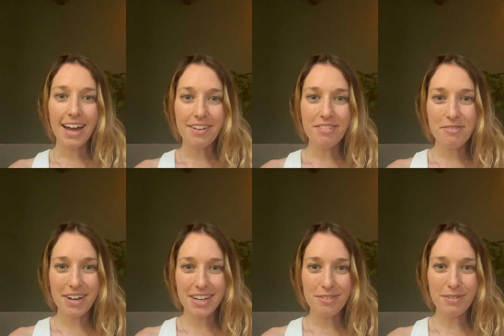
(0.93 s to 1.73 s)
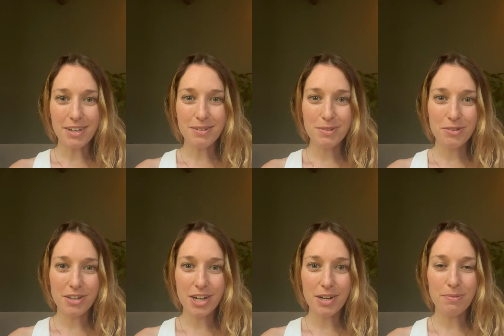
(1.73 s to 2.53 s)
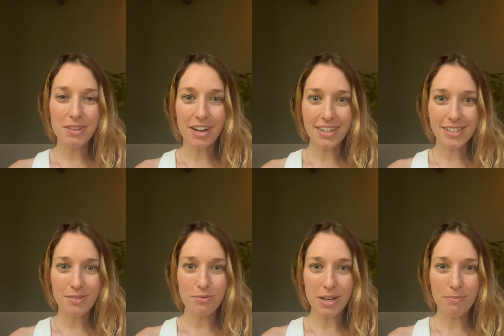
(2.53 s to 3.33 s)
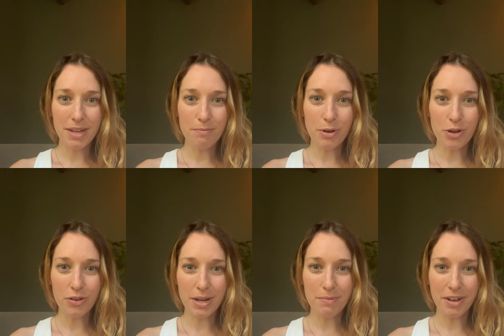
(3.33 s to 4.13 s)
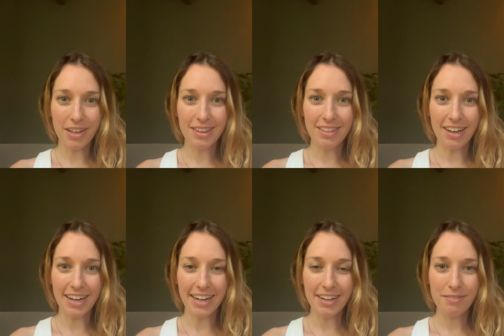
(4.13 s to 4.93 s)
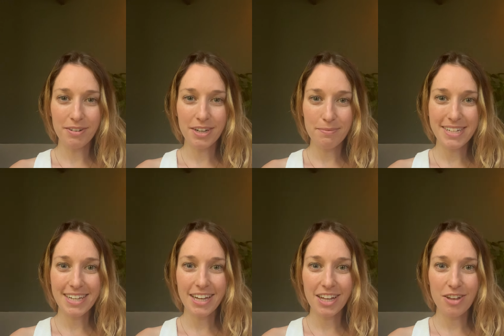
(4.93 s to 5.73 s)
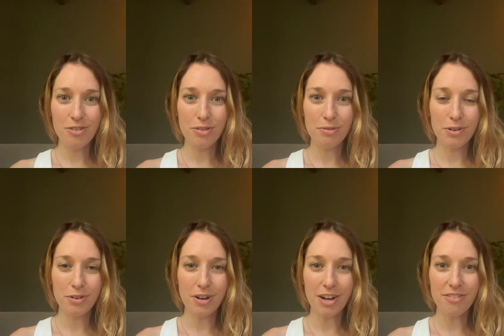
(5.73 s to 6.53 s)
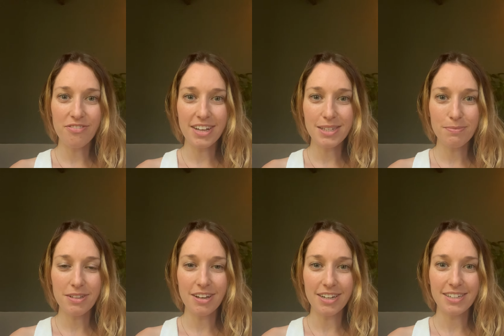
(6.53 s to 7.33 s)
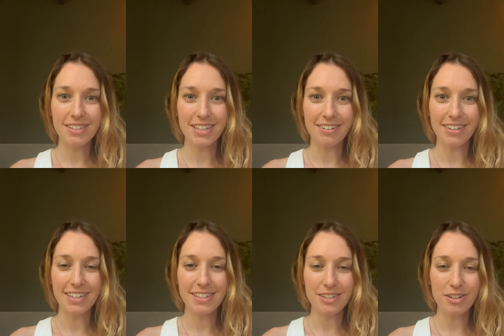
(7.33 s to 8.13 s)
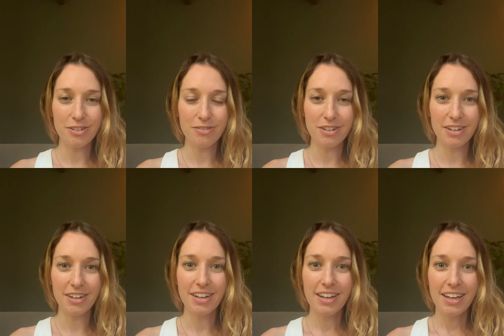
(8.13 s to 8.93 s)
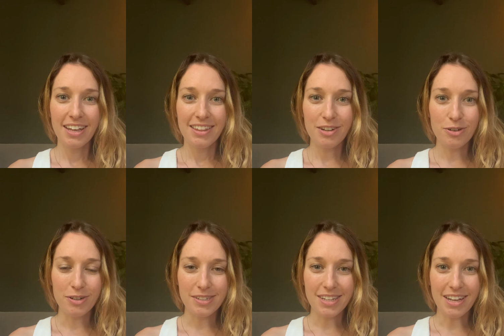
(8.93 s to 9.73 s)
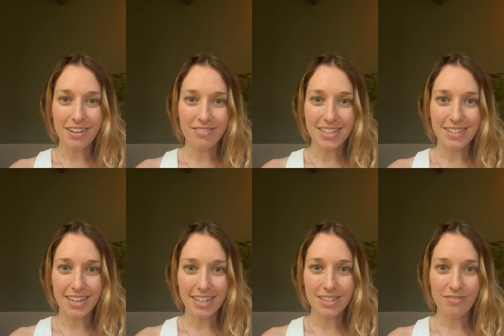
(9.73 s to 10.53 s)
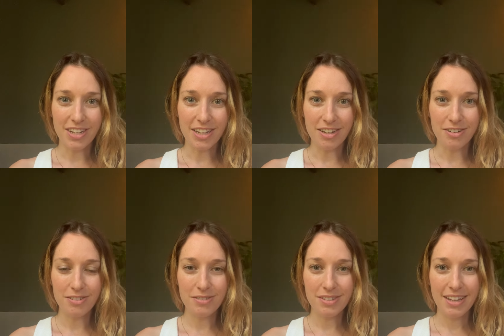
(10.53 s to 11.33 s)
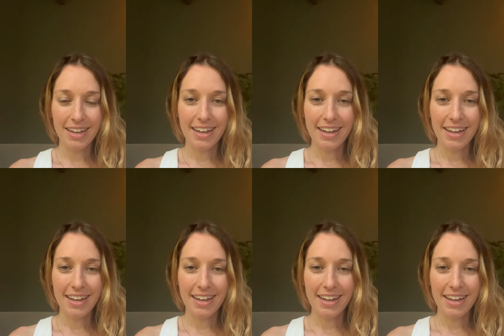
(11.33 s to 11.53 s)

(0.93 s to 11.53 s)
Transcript: Hi everyone, welcome to our Pilates and Wellbeing program online. We're going to be taking you through our Face Pilates series over the course of these next videos.